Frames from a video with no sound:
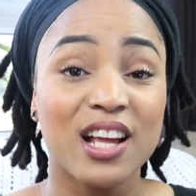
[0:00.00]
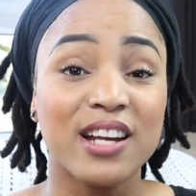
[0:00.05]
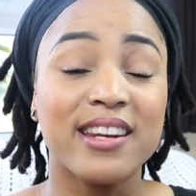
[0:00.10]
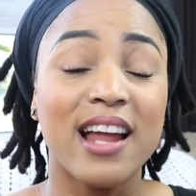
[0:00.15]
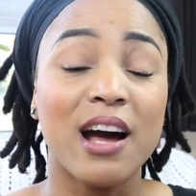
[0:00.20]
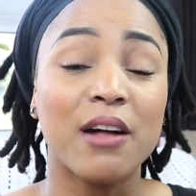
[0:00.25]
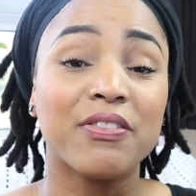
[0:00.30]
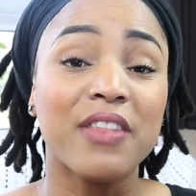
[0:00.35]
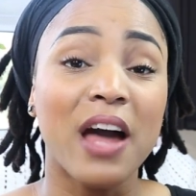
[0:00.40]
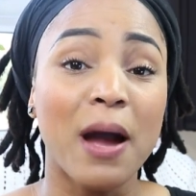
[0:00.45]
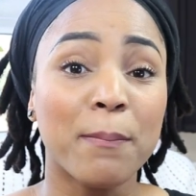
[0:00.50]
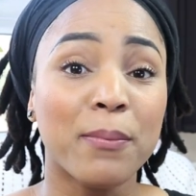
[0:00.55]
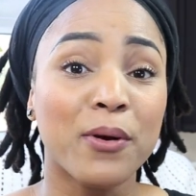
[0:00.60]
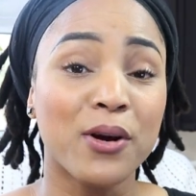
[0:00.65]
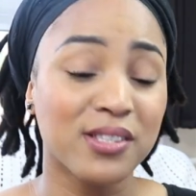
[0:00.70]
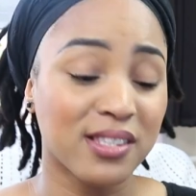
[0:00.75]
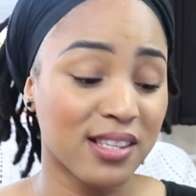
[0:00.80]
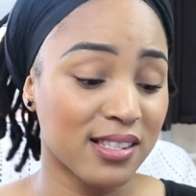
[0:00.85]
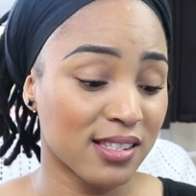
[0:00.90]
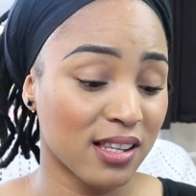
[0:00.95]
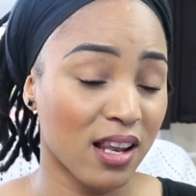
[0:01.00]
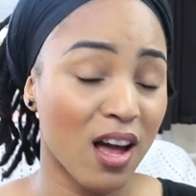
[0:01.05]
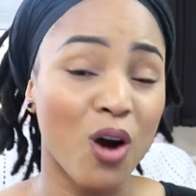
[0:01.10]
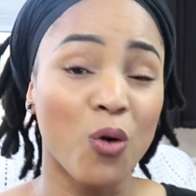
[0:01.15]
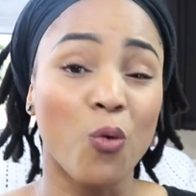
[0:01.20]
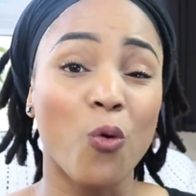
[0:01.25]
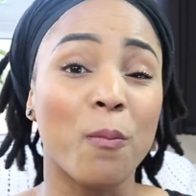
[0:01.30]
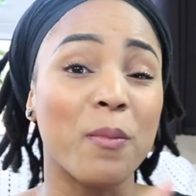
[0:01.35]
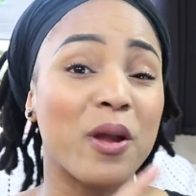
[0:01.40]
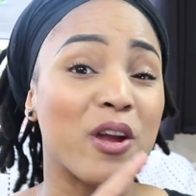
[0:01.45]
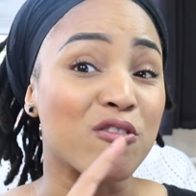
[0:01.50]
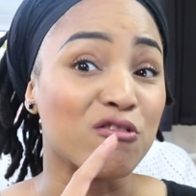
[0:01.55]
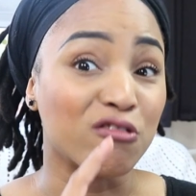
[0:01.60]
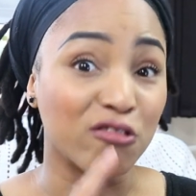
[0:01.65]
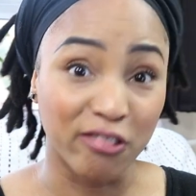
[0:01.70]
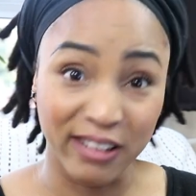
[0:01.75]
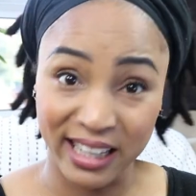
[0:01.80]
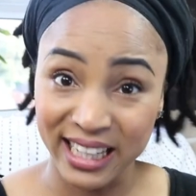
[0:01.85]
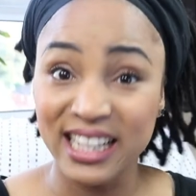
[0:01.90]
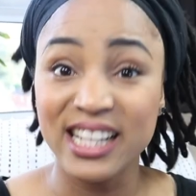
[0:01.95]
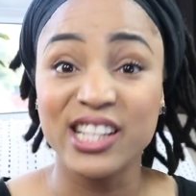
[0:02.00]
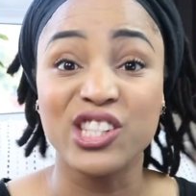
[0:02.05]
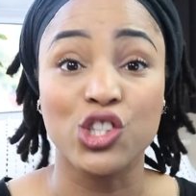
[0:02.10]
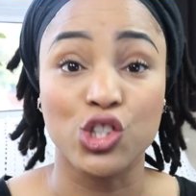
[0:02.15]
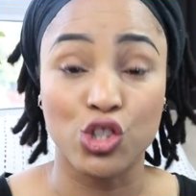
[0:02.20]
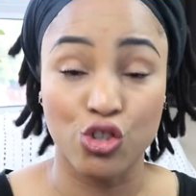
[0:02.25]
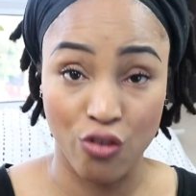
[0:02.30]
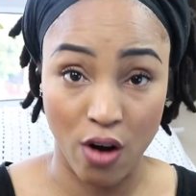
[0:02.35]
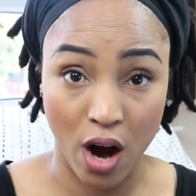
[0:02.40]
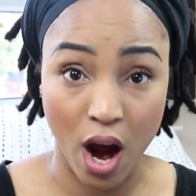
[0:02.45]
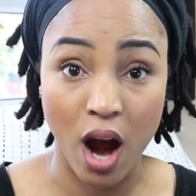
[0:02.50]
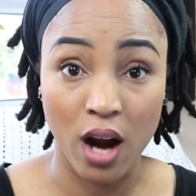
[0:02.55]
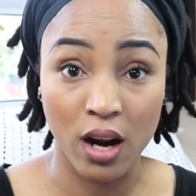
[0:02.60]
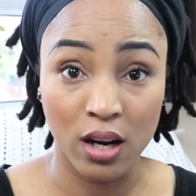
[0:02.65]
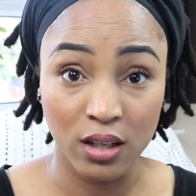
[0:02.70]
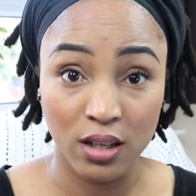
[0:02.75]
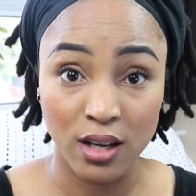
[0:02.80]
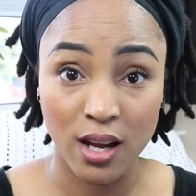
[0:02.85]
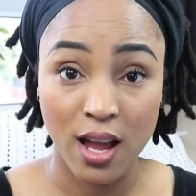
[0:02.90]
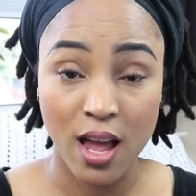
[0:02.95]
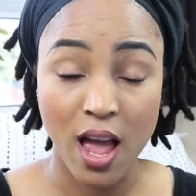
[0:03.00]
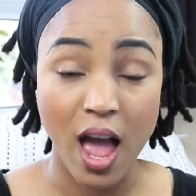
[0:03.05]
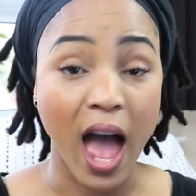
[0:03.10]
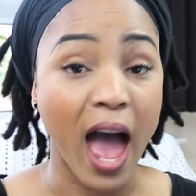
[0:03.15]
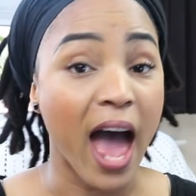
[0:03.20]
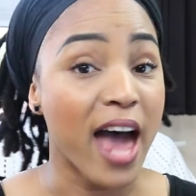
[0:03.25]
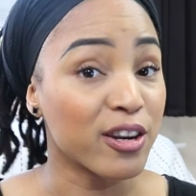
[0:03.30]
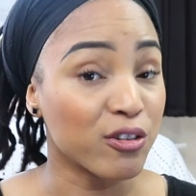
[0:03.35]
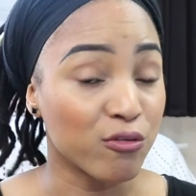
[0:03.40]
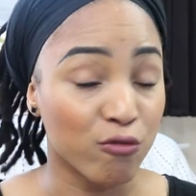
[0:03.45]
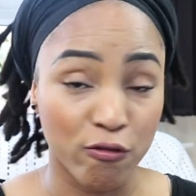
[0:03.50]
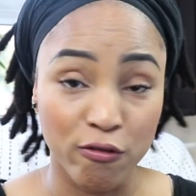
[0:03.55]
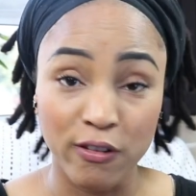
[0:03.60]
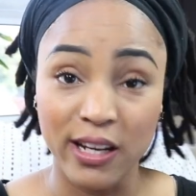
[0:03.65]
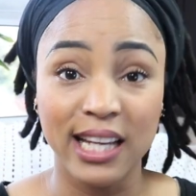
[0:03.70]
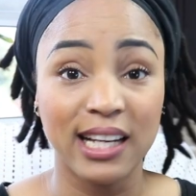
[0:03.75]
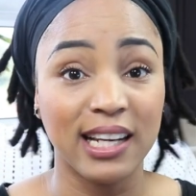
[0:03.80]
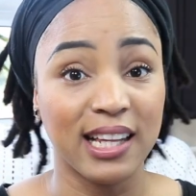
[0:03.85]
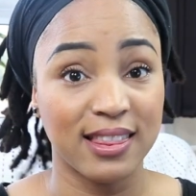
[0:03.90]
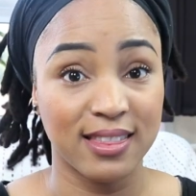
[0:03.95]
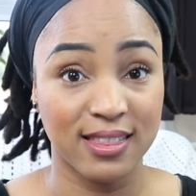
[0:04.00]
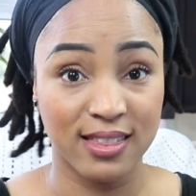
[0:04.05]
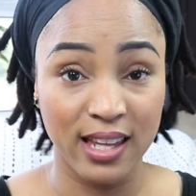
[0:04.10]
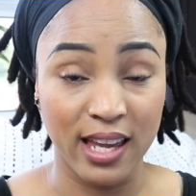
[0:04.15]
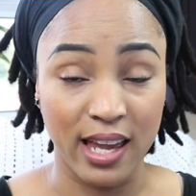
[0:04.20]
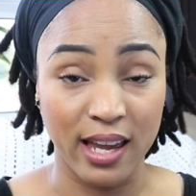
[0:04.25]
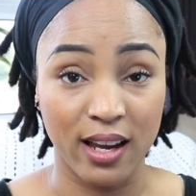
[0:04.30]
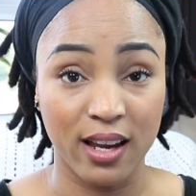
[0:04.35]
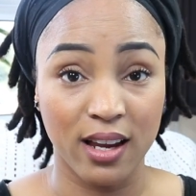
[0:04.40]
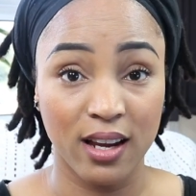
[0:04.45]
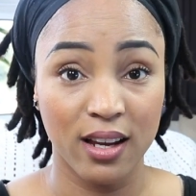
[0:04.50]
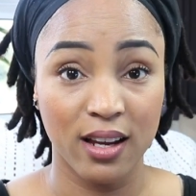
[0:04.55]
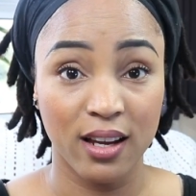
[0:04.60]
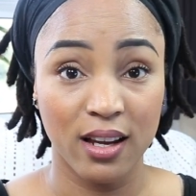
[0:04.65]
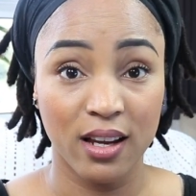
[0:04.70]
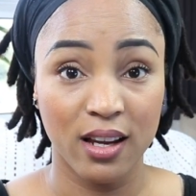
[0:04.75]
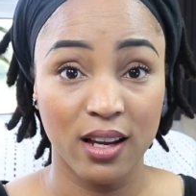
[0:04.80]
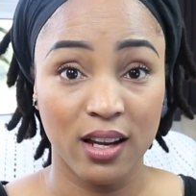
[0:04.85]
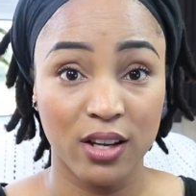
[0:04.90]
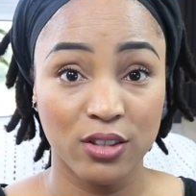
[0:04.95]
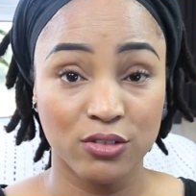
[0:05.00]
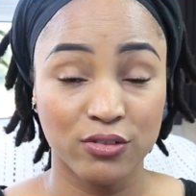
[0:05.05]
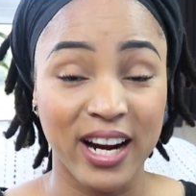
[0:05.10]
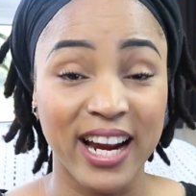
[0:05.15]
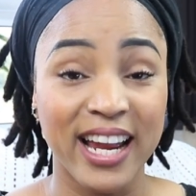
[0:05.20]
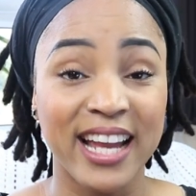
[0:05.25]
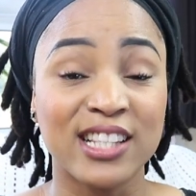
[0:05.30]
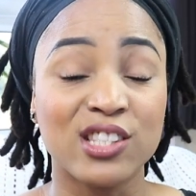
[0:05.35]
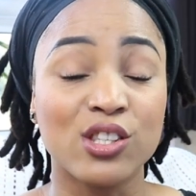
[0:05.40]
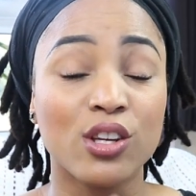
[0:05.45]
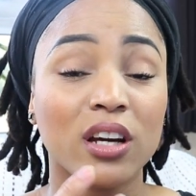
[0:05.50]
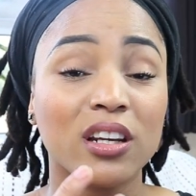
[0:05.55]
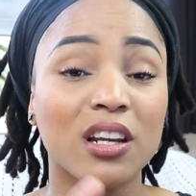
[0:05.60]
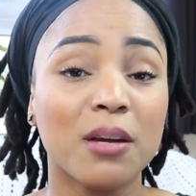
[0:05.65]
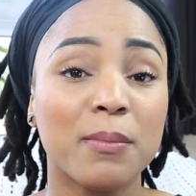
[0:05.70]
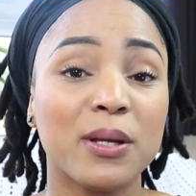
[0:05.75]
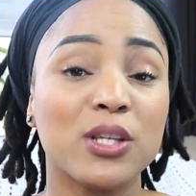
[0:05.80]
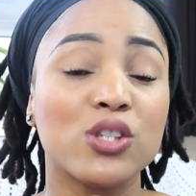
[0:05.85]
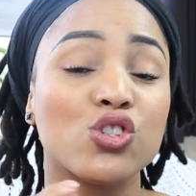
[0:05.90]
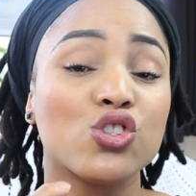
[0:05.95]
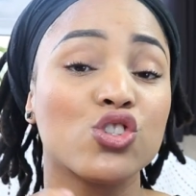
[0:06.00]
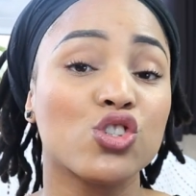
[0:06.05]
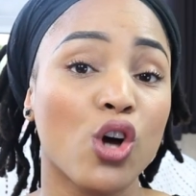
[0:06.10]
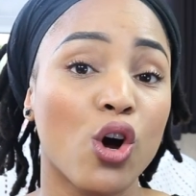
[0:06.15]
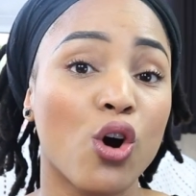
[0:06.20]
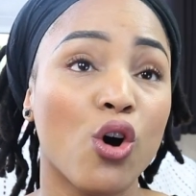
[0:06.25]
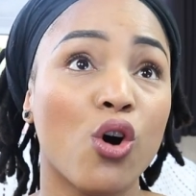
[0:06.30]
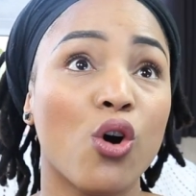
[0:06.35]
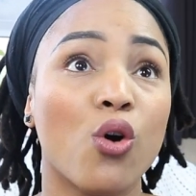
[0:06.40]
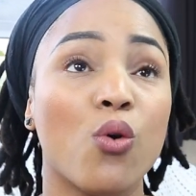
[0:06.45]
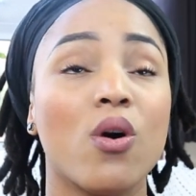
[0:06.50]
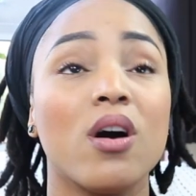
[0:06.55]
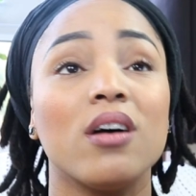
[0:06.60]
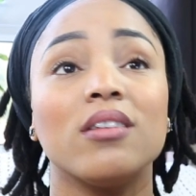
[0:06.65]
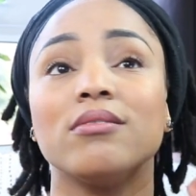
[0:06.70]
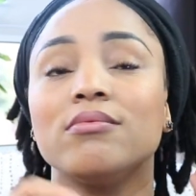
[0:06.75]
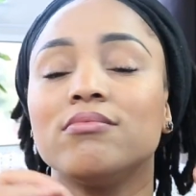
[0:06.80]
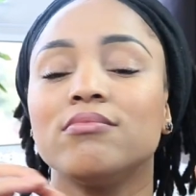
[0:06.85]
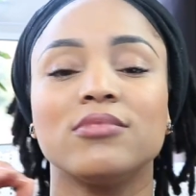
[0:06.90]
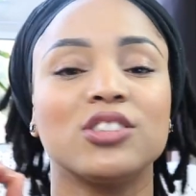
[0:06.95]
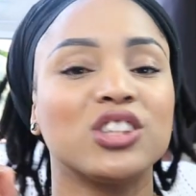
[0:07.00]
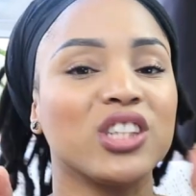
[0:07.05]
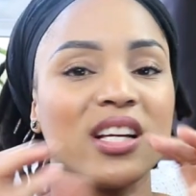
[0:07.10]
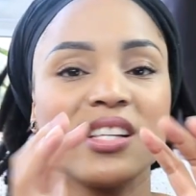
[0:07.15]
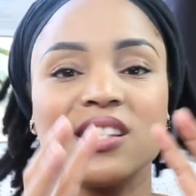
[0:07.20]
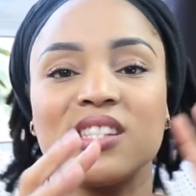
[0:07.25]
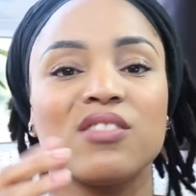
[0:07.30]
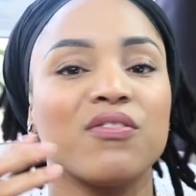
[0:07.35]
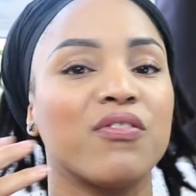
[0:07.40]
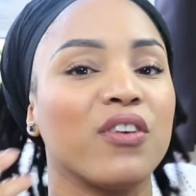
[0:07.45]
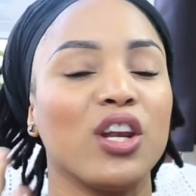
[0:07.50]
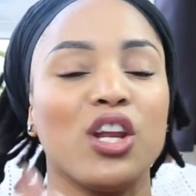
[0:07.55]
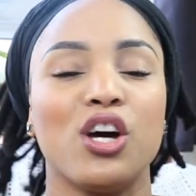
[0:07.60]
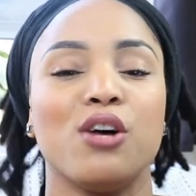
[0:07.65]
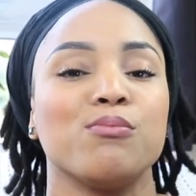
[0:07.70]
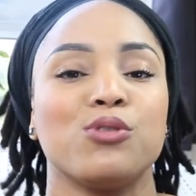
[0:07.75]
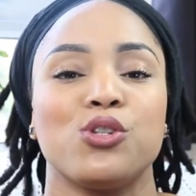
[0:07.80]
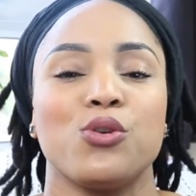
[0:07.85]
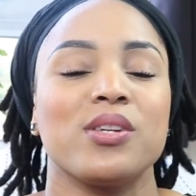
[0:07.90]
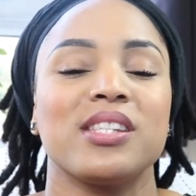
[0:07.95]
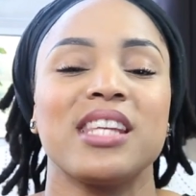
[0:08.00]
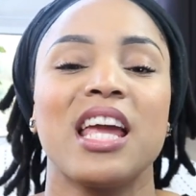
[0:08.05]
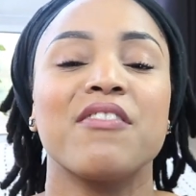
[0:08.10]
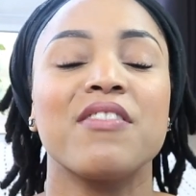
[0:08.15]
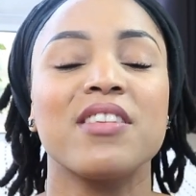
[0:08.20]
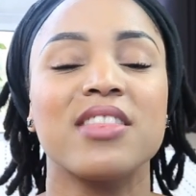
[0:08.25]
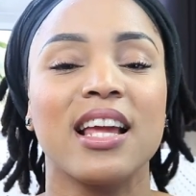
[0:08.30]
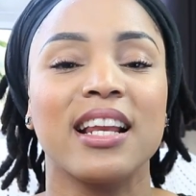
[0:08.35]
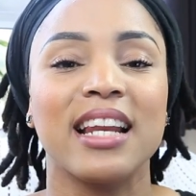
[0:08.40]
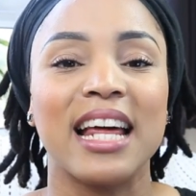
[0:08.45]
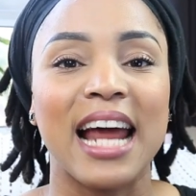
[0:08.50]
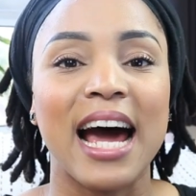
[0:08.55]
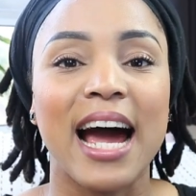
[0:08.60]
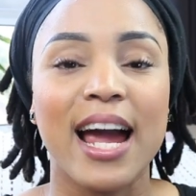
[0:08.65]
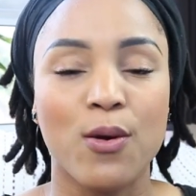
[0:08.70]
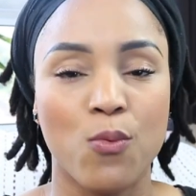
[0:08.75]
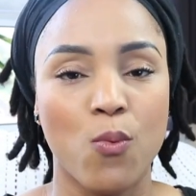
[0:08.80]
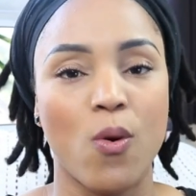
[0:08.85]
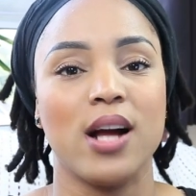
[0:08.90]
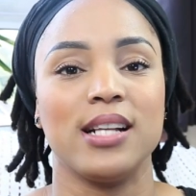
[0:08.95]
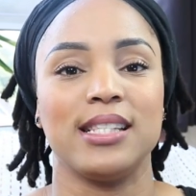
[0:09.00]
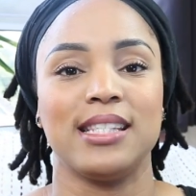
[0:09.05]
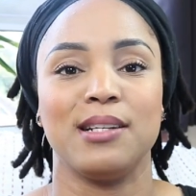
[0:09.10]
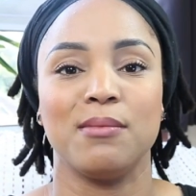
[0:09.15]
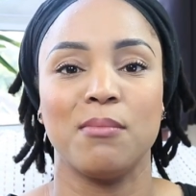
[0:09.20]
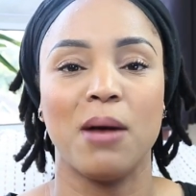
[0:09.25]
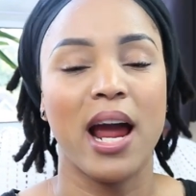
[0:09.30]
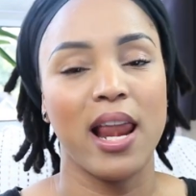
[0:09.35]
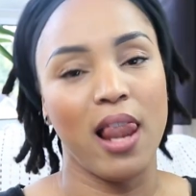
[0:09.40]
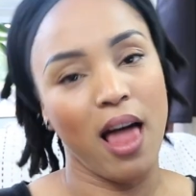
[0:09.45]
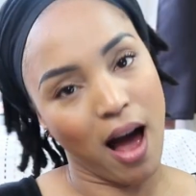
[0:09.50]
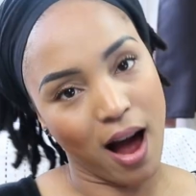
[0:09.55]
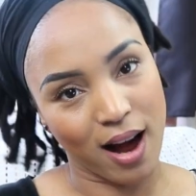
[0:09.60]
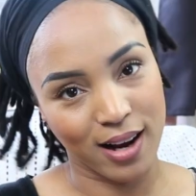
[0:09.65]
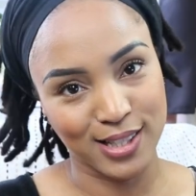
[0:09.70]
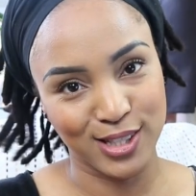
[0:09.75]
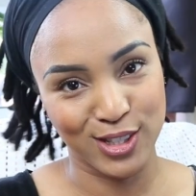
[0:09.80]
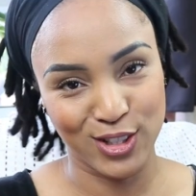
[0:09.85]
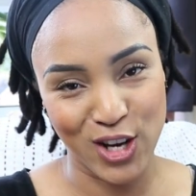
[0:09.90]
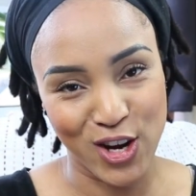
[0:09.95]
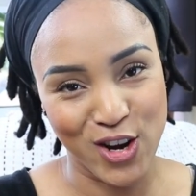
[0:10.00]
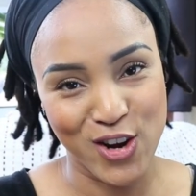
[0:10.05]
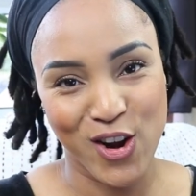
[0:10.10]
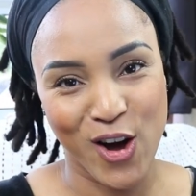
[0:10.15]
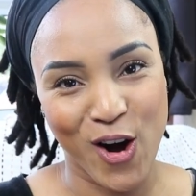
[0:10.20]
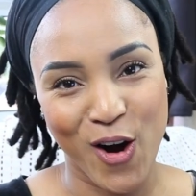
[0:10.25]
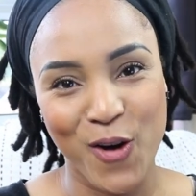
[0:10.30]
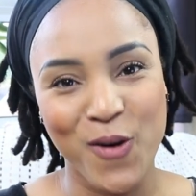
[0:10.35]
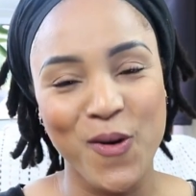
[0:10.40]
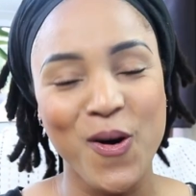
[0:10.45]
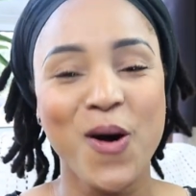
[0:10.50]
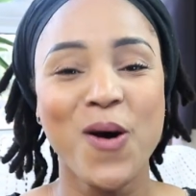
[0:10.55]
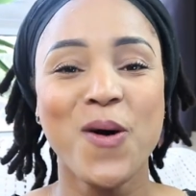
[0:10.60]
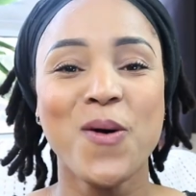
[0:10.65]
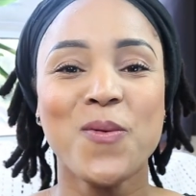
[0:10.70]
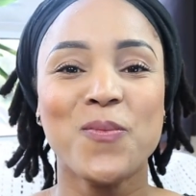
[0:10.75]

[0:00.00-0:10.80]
Now that person's lock will be really strong and really thick right? It's gonna be so just voluptuous, everything that I want in my locks, you know?